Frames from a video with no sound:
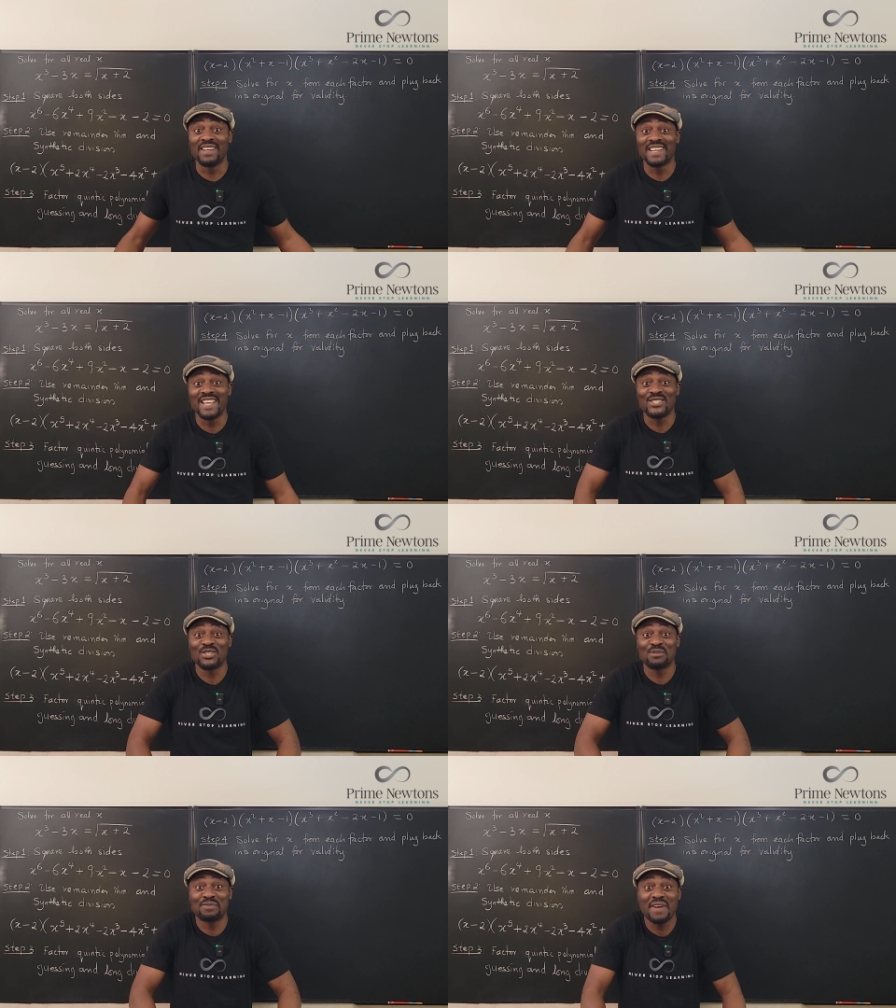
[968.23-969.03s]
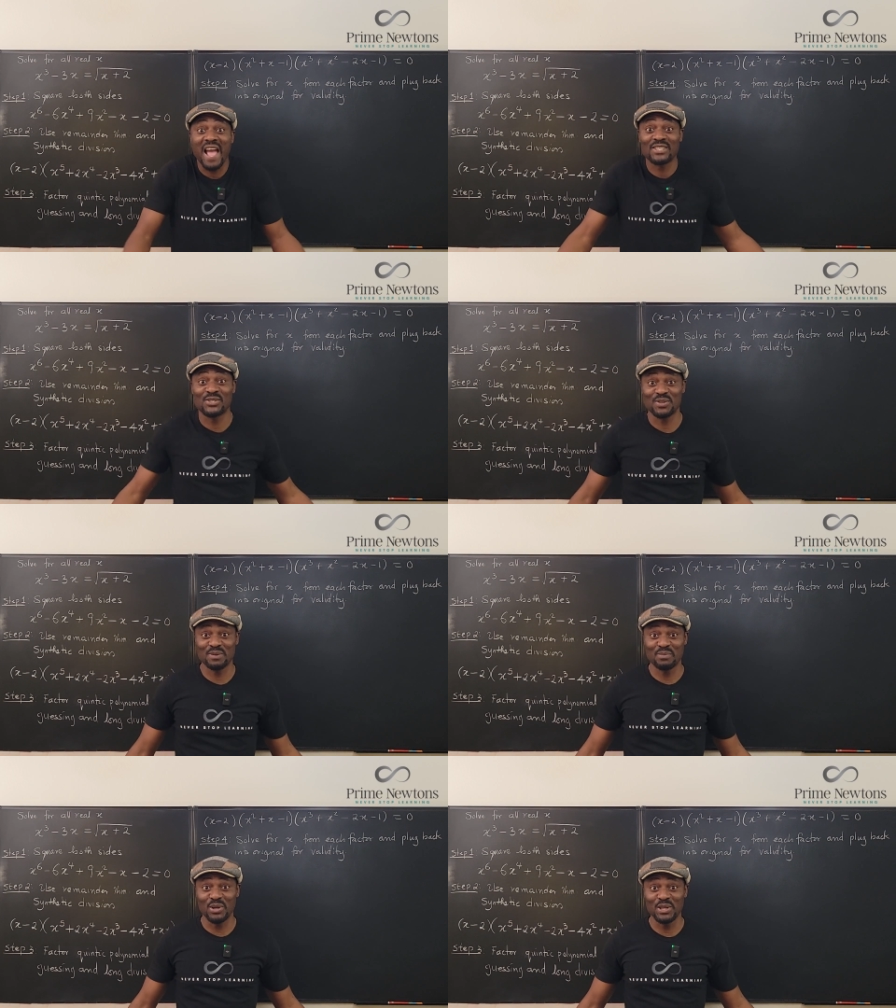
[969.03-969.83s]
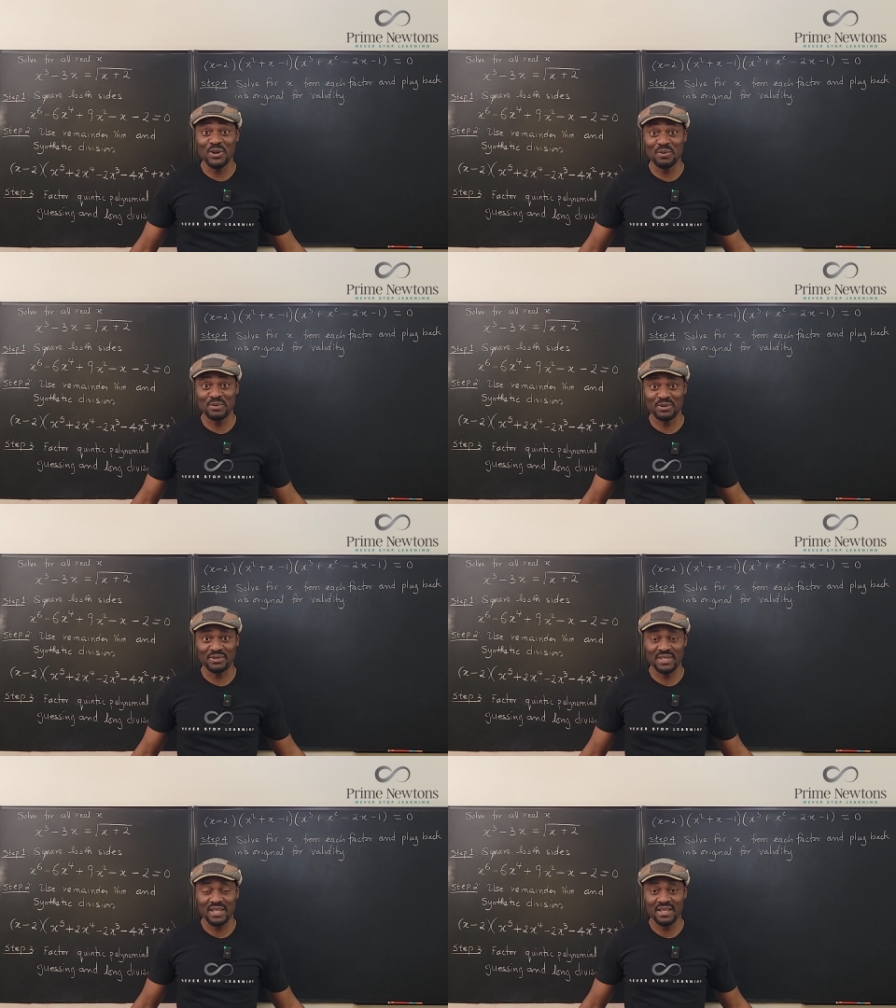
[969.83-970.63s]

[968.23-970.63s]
done is just factor the polynomial.